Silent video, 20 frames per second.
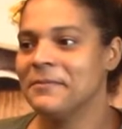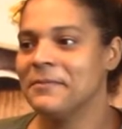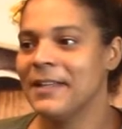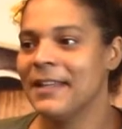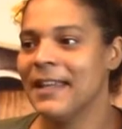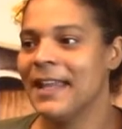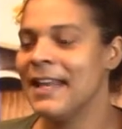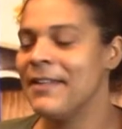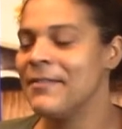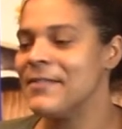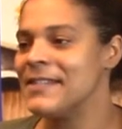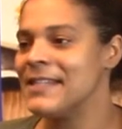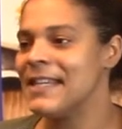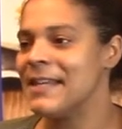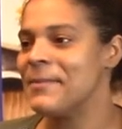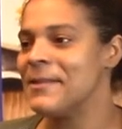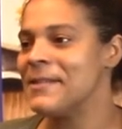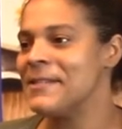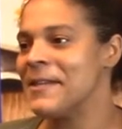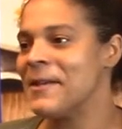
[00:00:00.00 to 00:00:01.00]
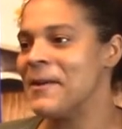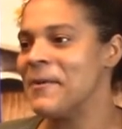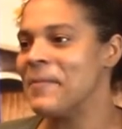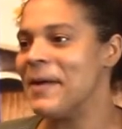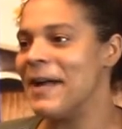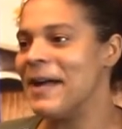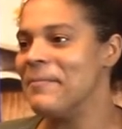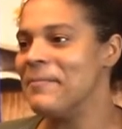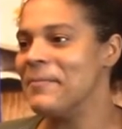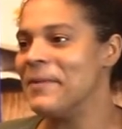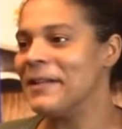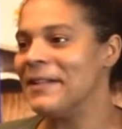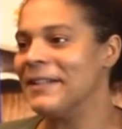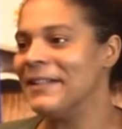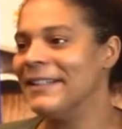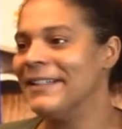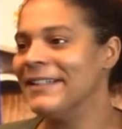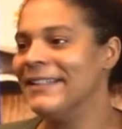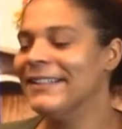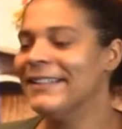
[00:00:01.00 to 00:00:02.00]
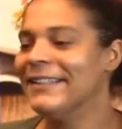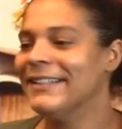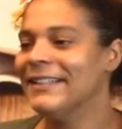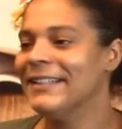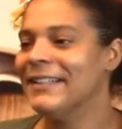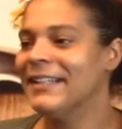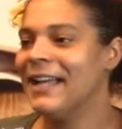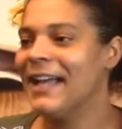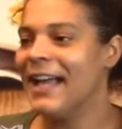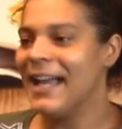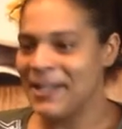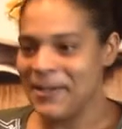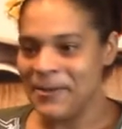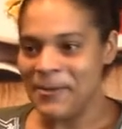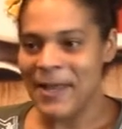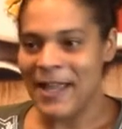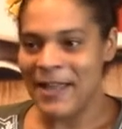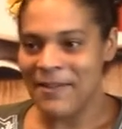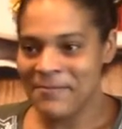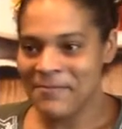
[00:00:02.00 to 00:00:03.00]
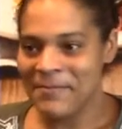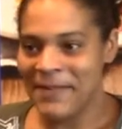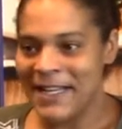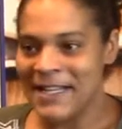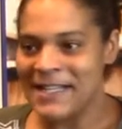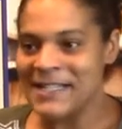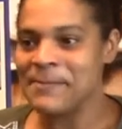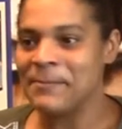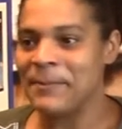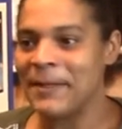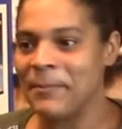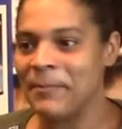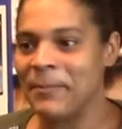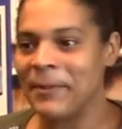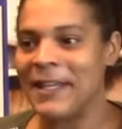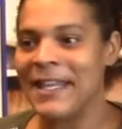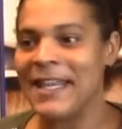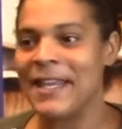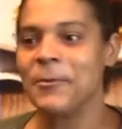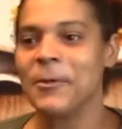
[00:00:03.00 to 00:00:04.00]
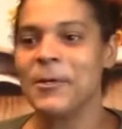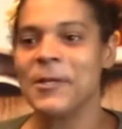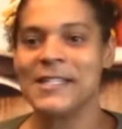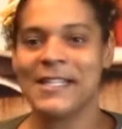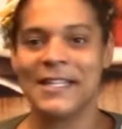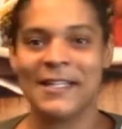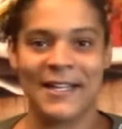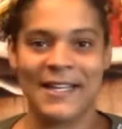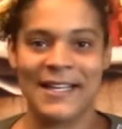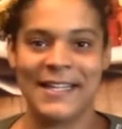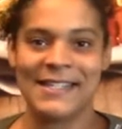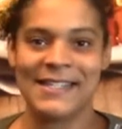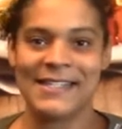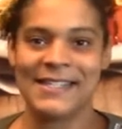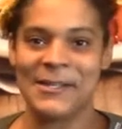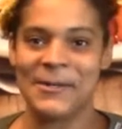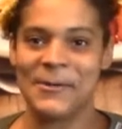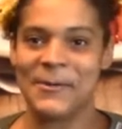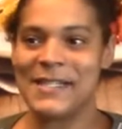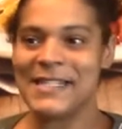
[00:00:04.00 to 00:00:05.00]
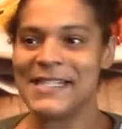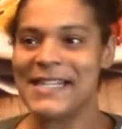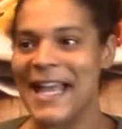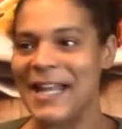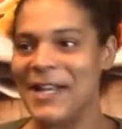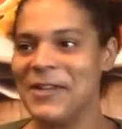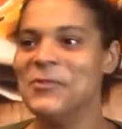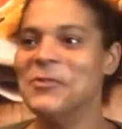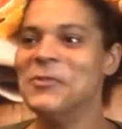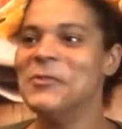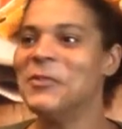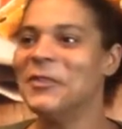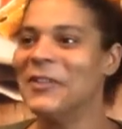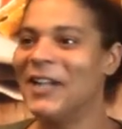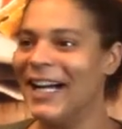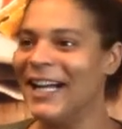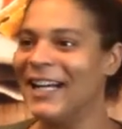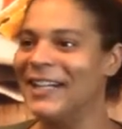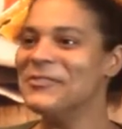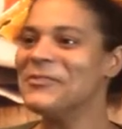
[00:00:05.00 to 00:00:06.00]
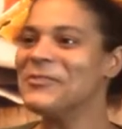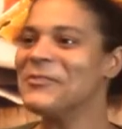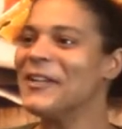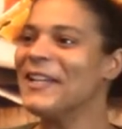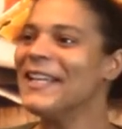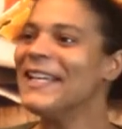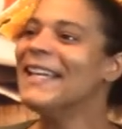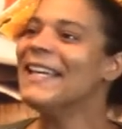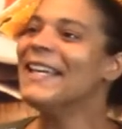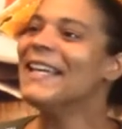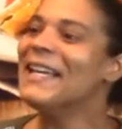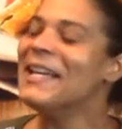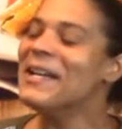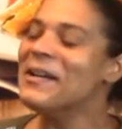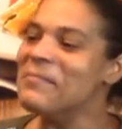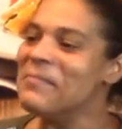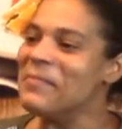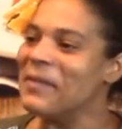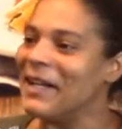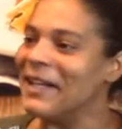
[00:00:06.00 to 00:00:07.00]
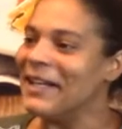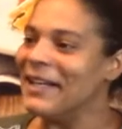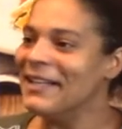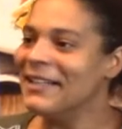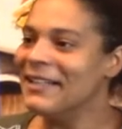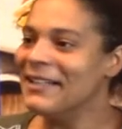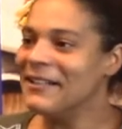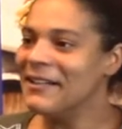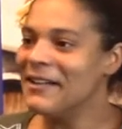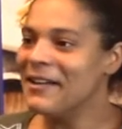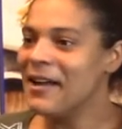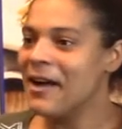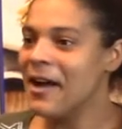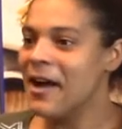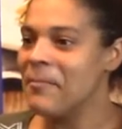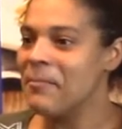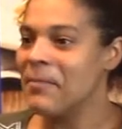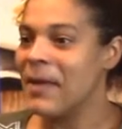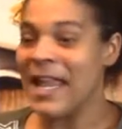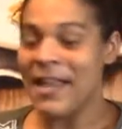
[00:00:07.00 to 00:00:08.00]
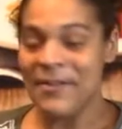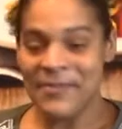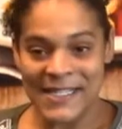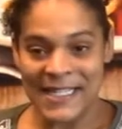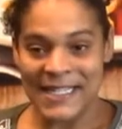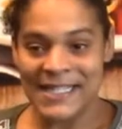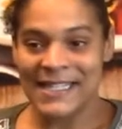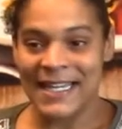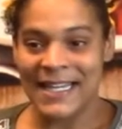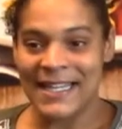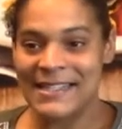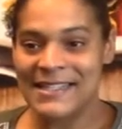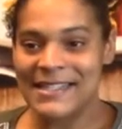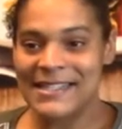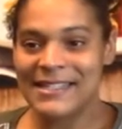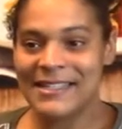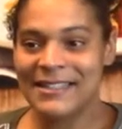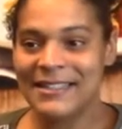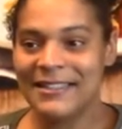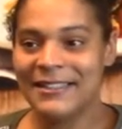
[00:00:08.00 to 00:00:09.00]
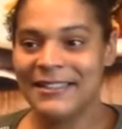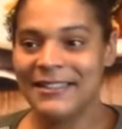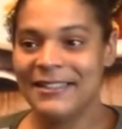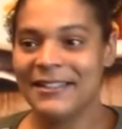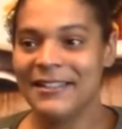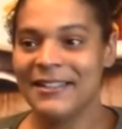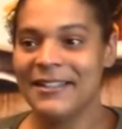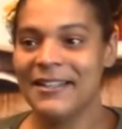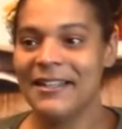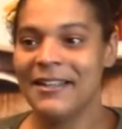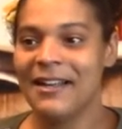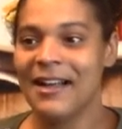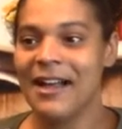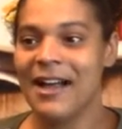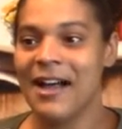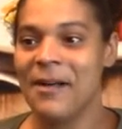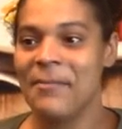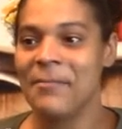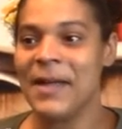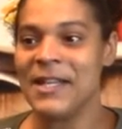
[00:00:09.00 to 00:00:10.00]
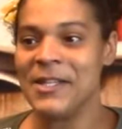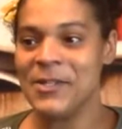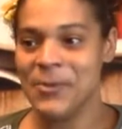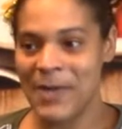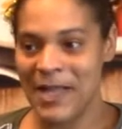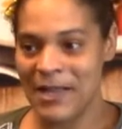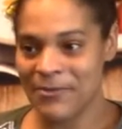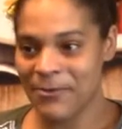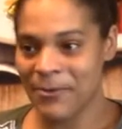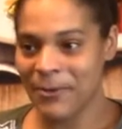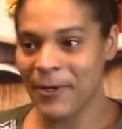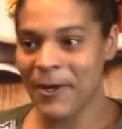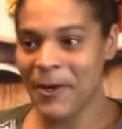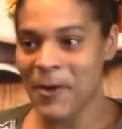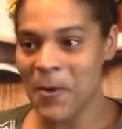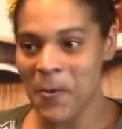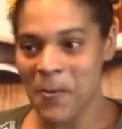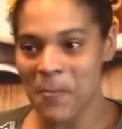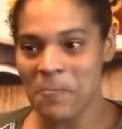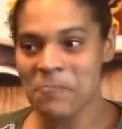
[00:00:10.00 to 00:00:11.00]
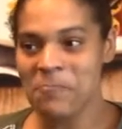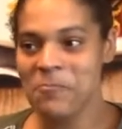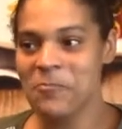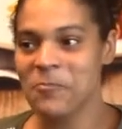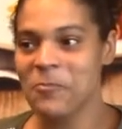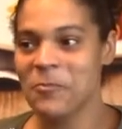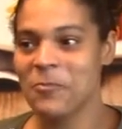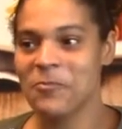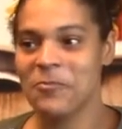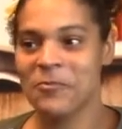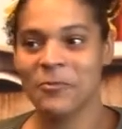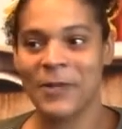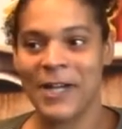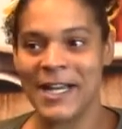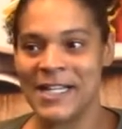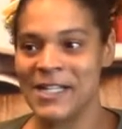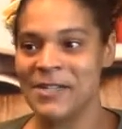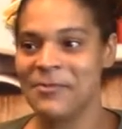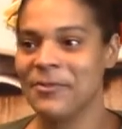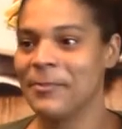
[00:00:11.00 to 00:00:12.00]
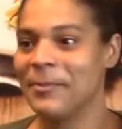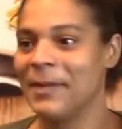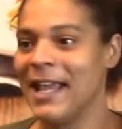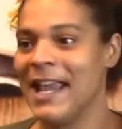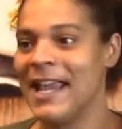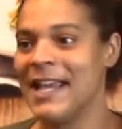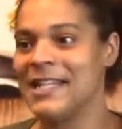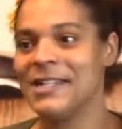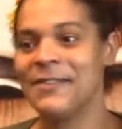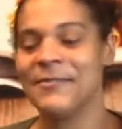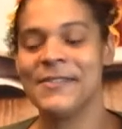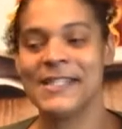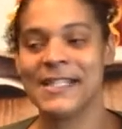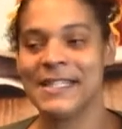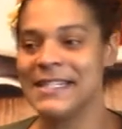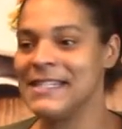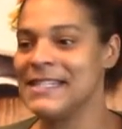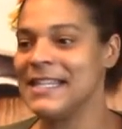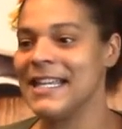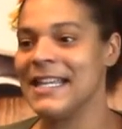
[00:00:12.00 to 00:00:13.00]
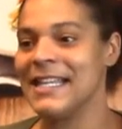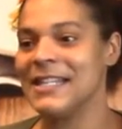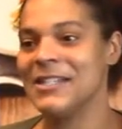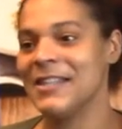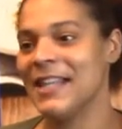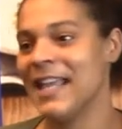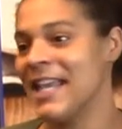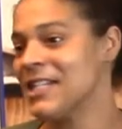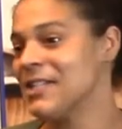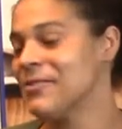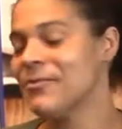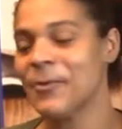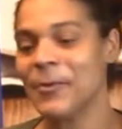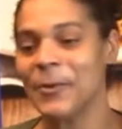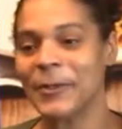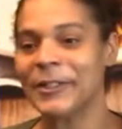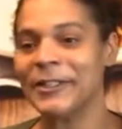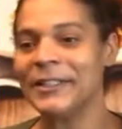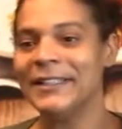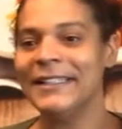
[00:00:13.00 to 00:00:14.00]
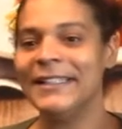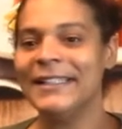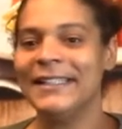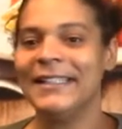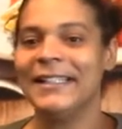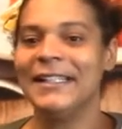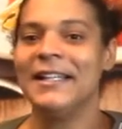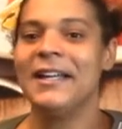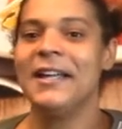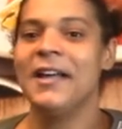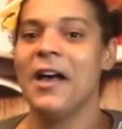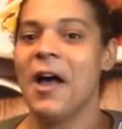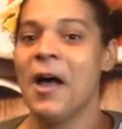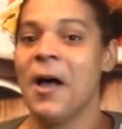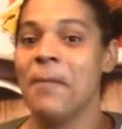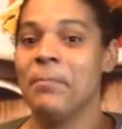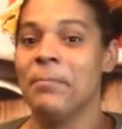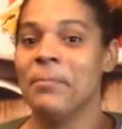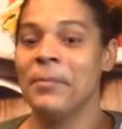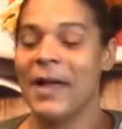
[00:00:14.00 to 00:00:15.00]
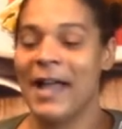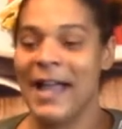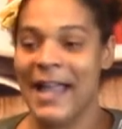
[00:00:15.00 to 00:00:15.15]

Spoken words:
can't even say I'm a single mom, but I do have my husband, but he works at night, so it's kind of rough. But I have 6 kids. I do have 4 at home, ranging from the age of 16 to the age of 4. I